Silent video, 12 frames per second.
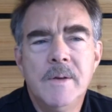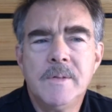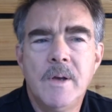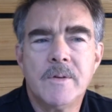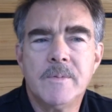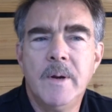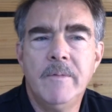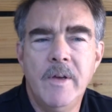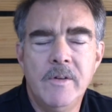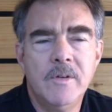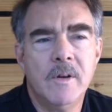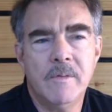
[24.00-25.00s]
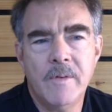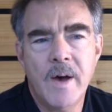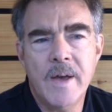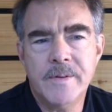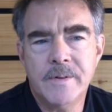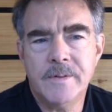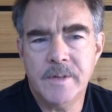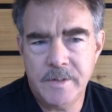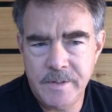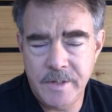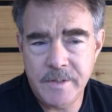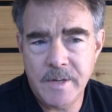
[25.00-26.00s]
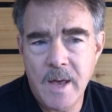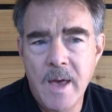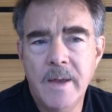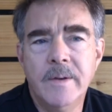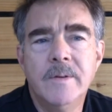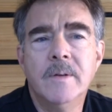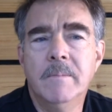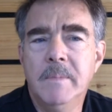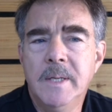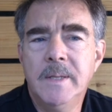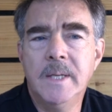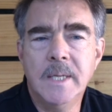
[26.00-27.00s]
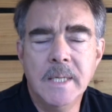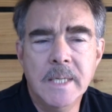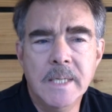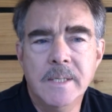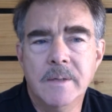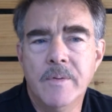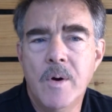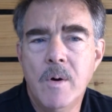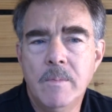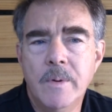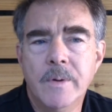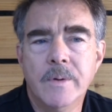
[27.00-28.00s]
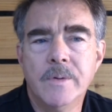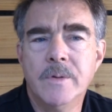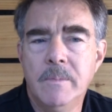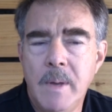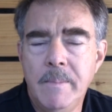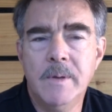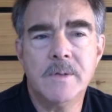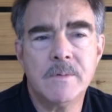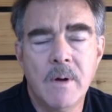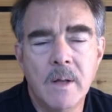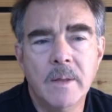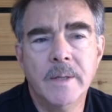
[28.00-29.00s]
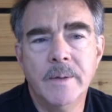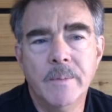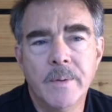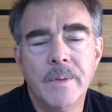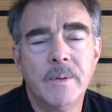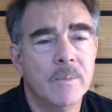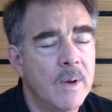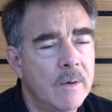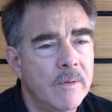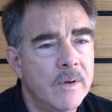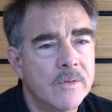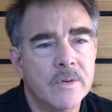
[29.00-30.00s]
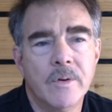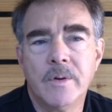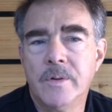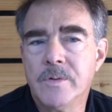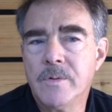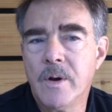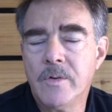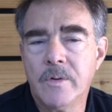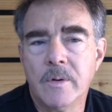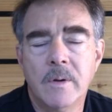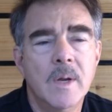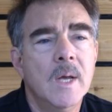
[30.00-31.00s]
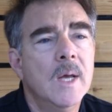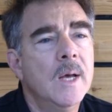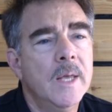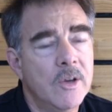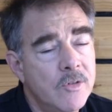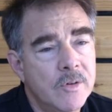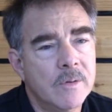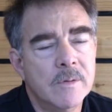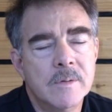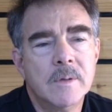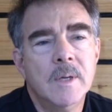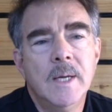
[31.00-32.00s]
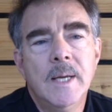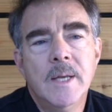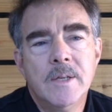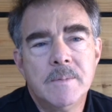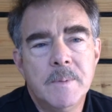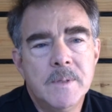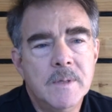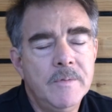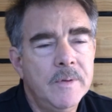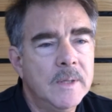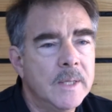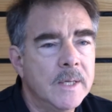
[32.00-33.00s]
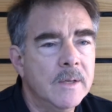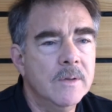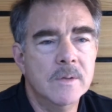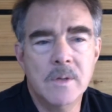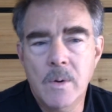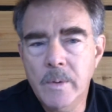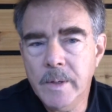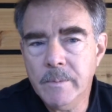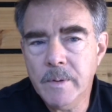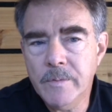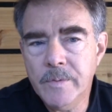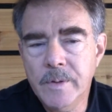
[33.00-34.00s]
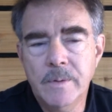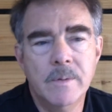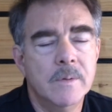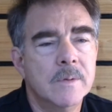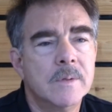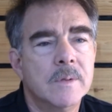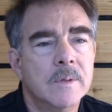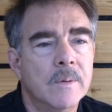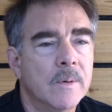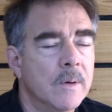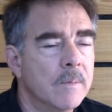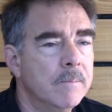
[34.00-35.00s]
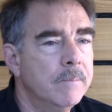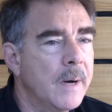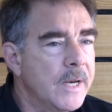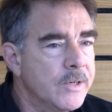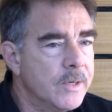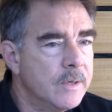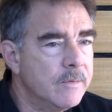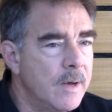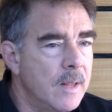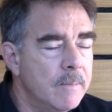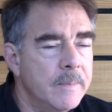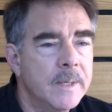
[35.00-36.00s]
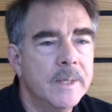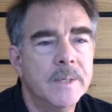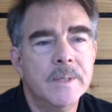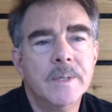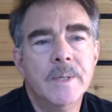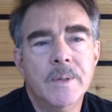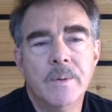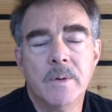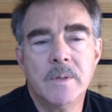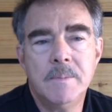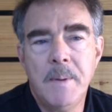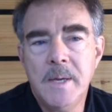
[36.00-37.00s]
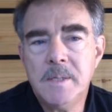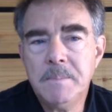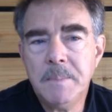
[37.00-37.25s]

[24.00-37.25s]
Calls Renovation Advisors is designed to meet the needs of homeowners who may be struggling with renovation or construction issues, specifically zoning reviews or budget development or space